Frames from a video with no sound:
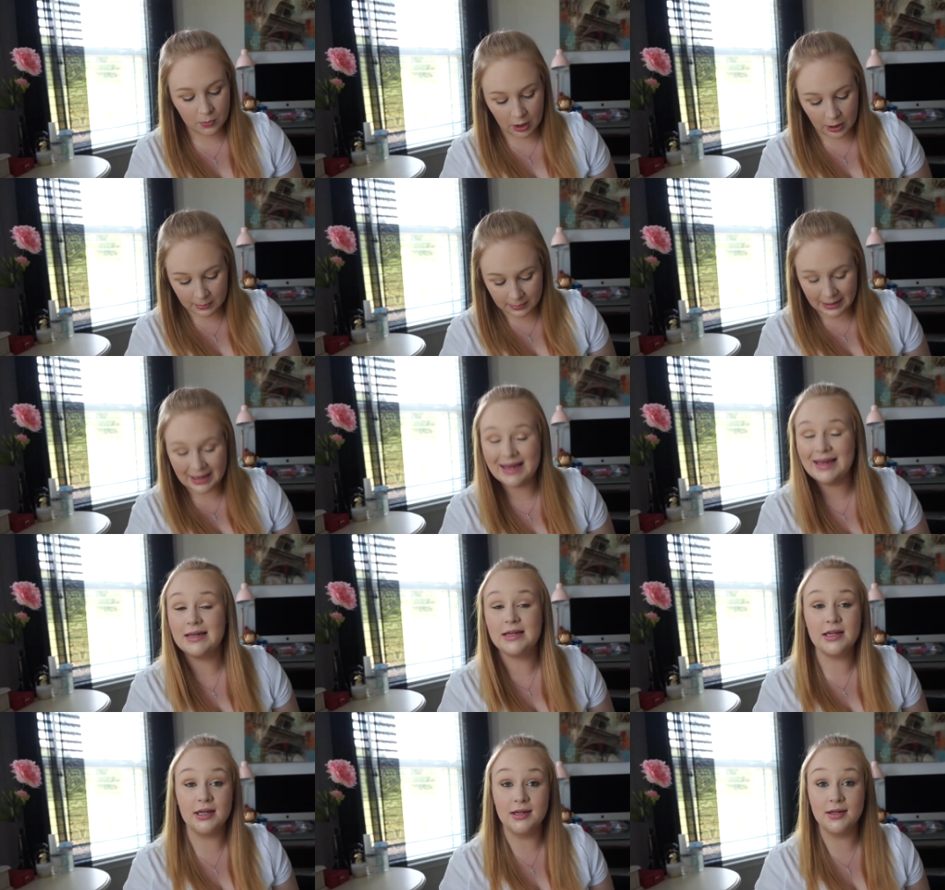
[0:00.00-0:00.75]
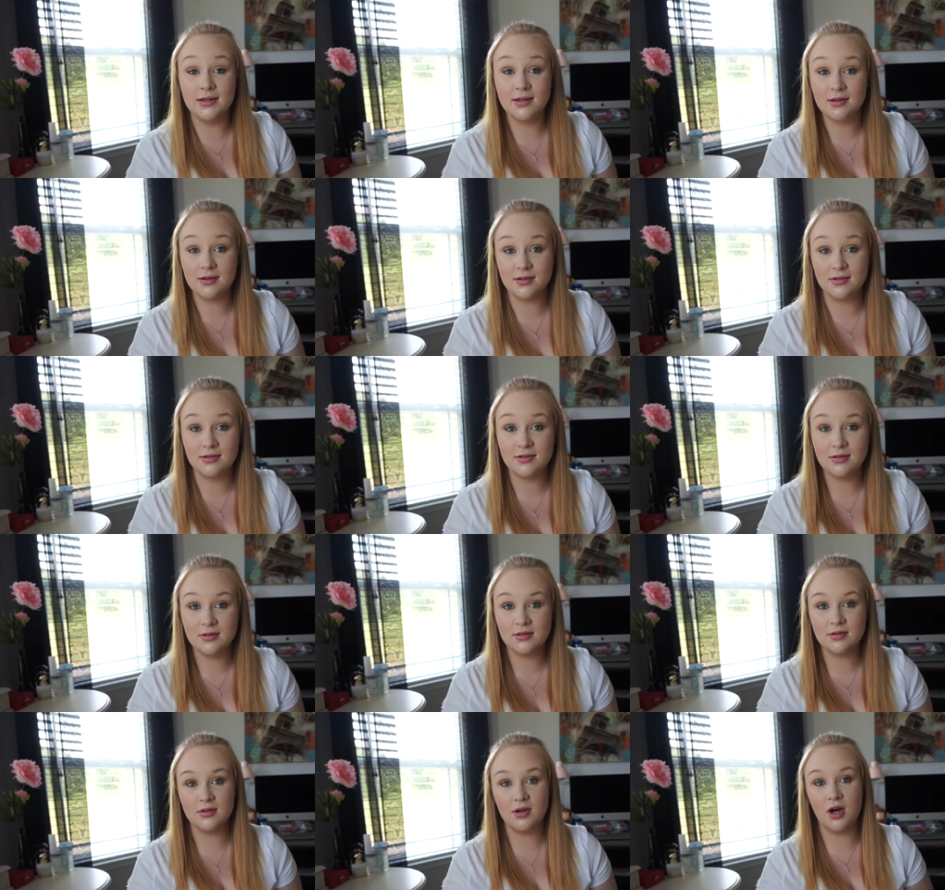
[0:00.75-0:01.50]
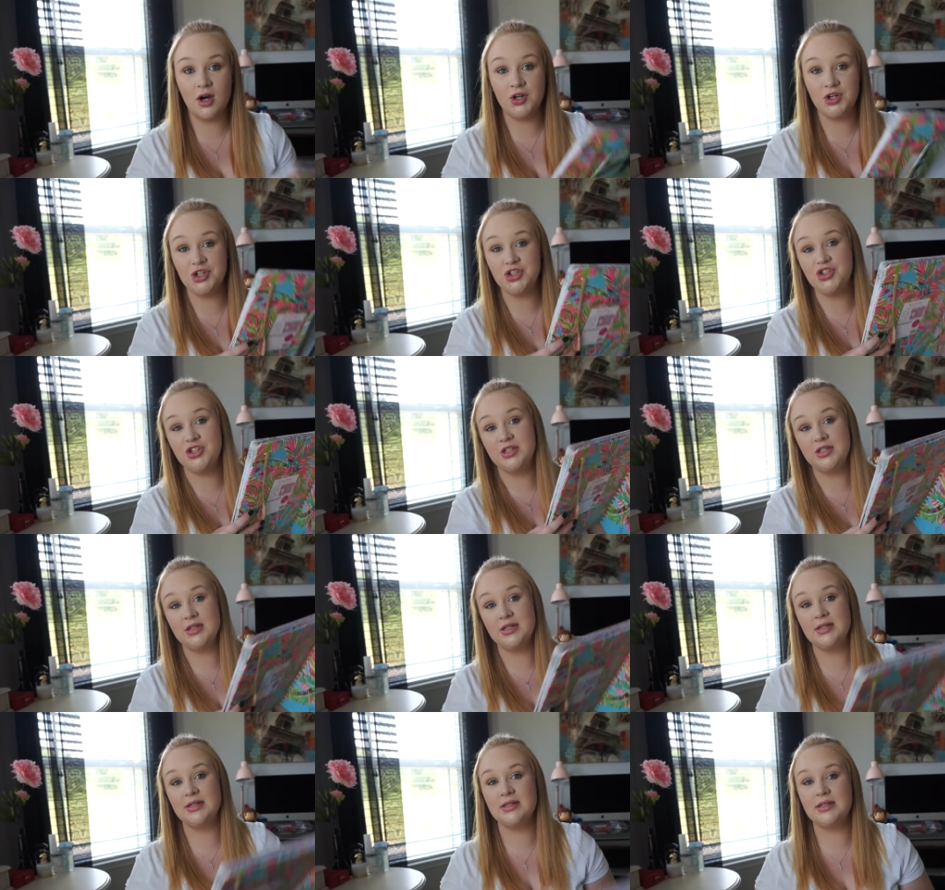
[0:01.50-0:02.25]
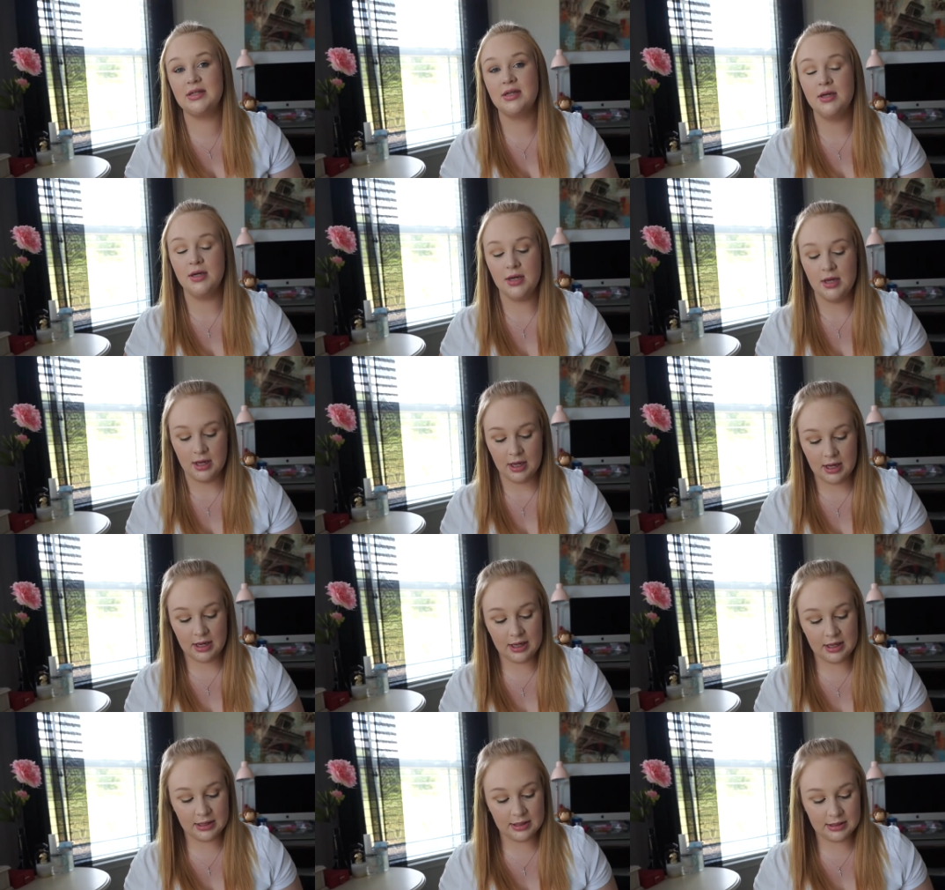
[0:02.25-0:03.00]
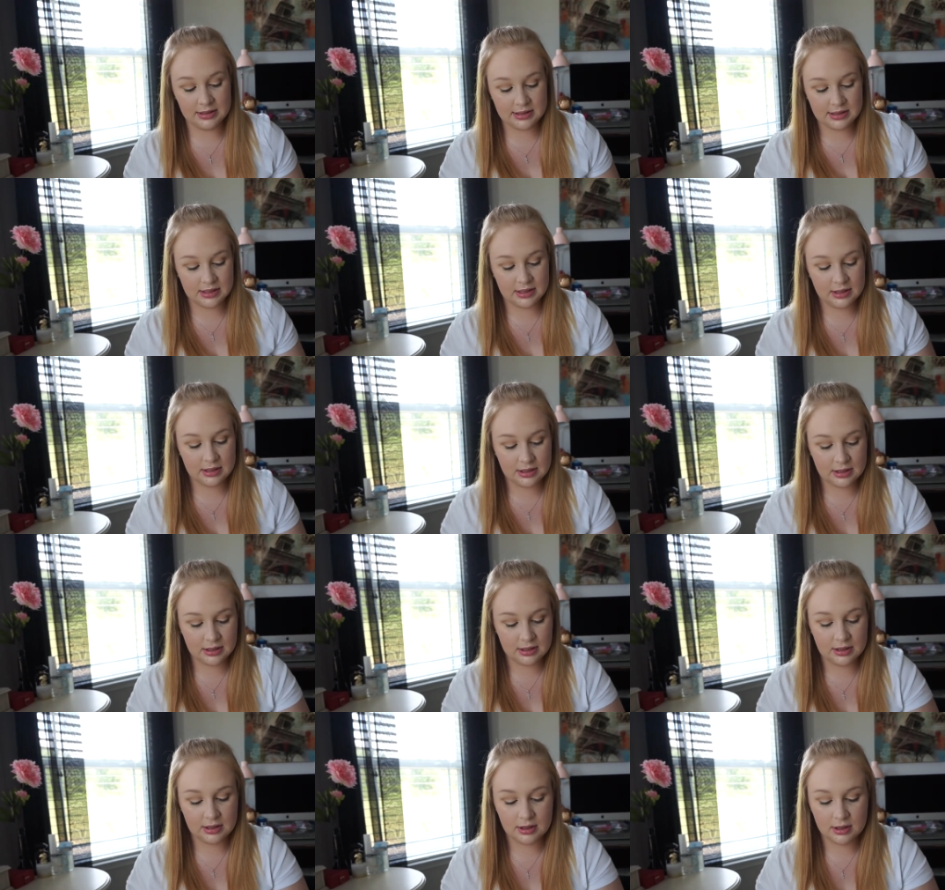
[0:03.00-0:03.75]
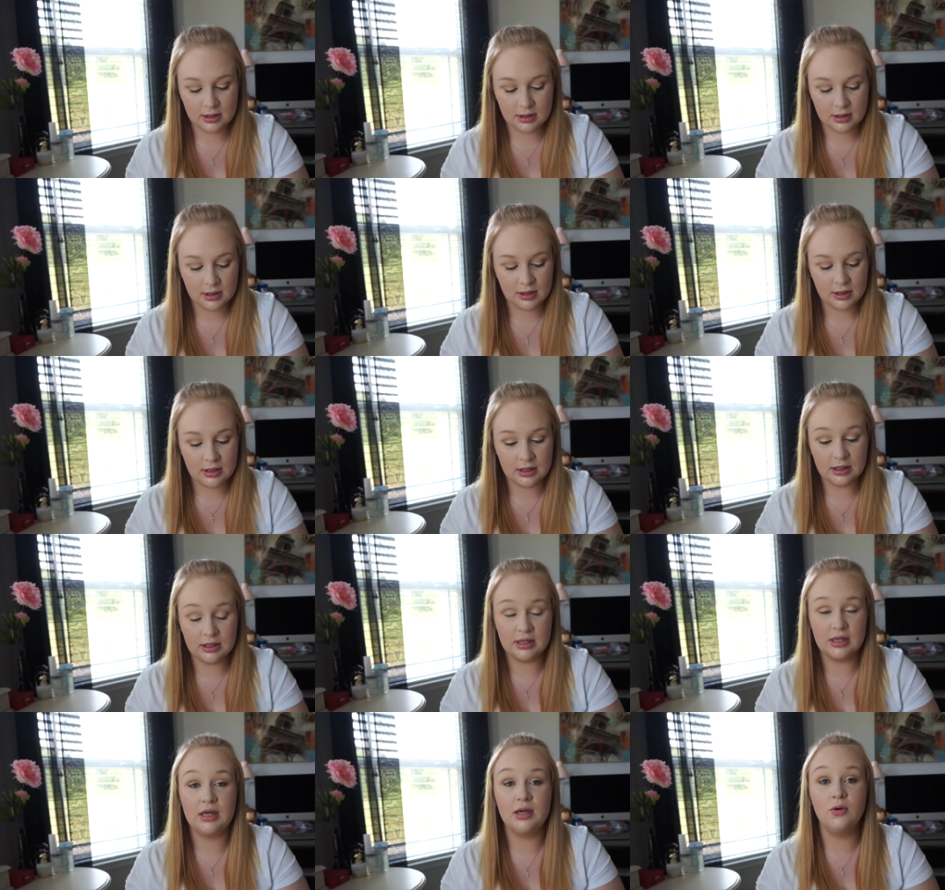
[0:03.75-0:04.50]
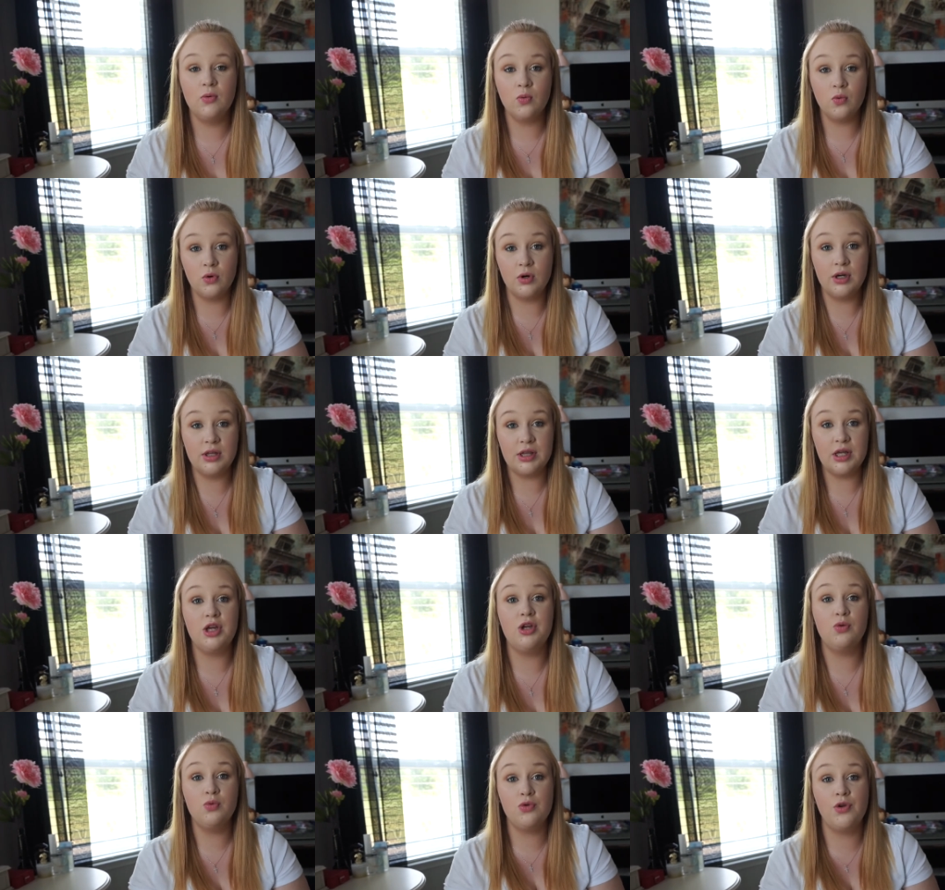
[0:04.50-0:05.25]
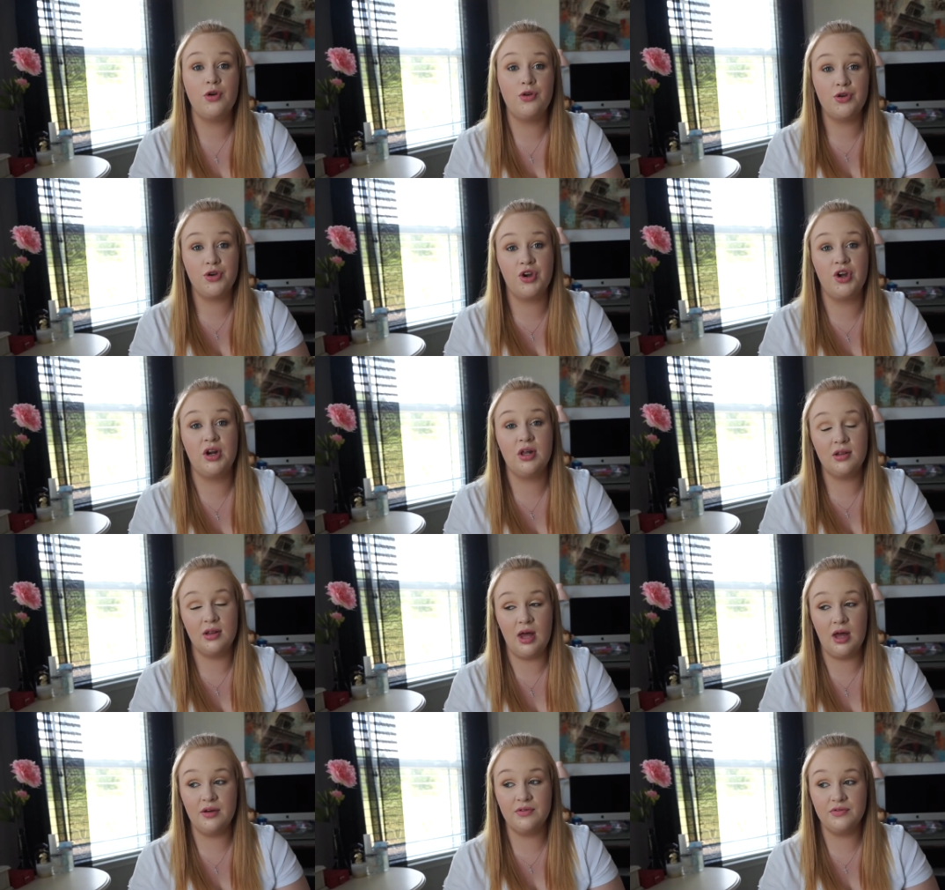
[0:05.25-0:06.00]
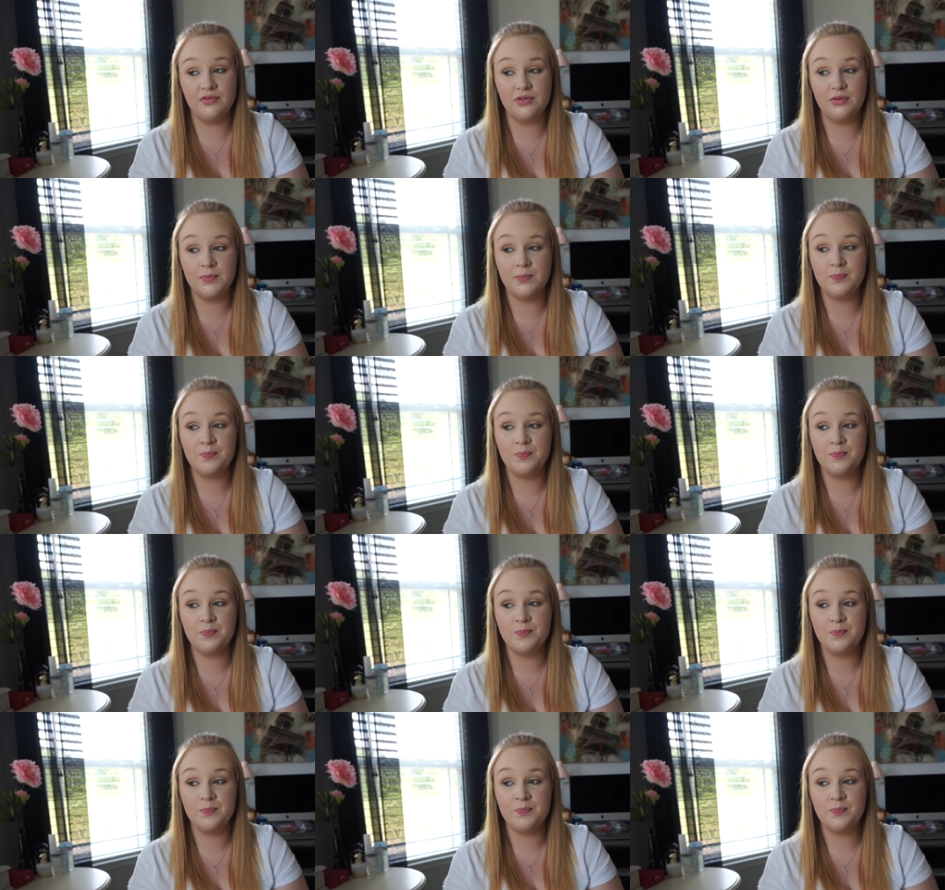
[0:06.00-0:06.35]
opinion on agendas is get one that you know you're gonna love.